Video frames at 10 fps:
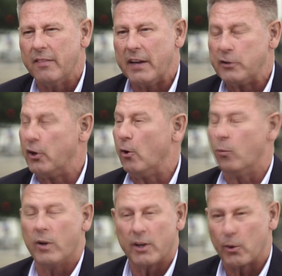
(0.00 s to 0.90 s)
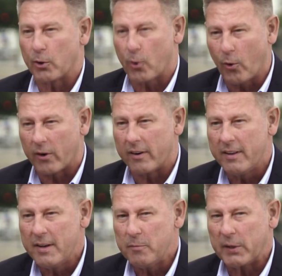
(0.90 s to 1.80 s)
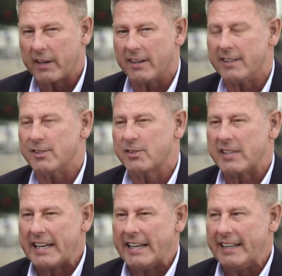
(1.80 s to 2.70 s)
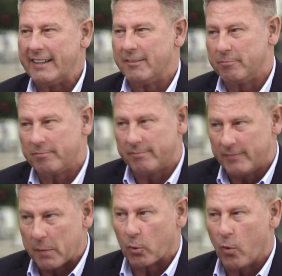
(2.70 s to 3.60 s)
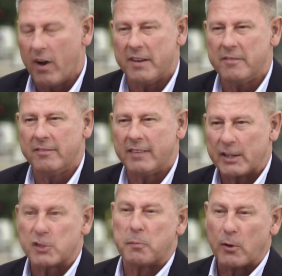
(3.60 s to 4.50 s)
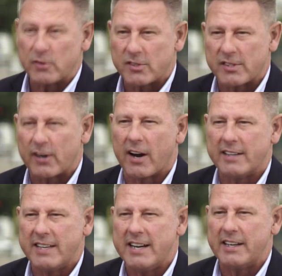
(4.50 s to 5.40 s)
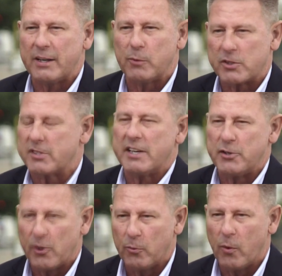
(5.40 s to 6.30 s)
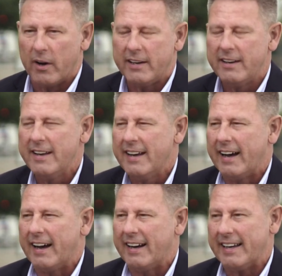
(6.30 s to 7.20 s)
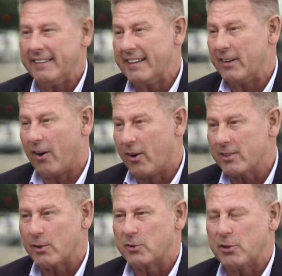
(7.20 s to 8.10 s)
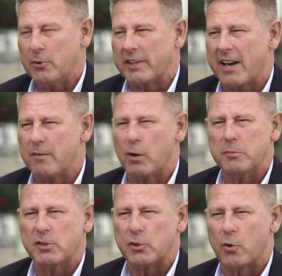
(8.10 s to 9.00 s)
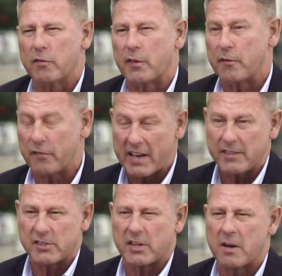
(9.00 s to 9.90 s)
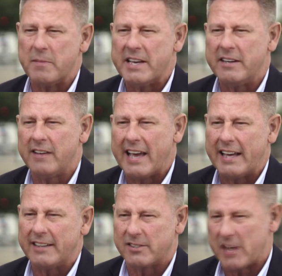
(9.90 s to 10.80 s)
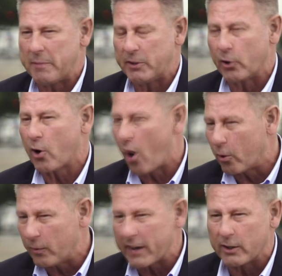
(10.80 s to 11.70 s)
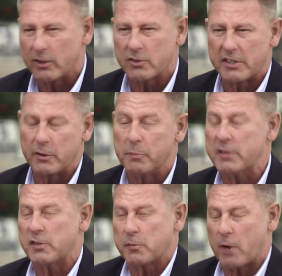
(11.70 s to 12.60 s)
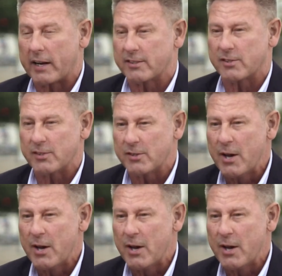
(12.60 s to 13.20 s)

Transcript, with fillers: They don't want to go to court because it number one, exposes their identity, which they don't want. Uh, and then also, too, it kind of opens the door for the feds to come in and examine their call records and their business practices.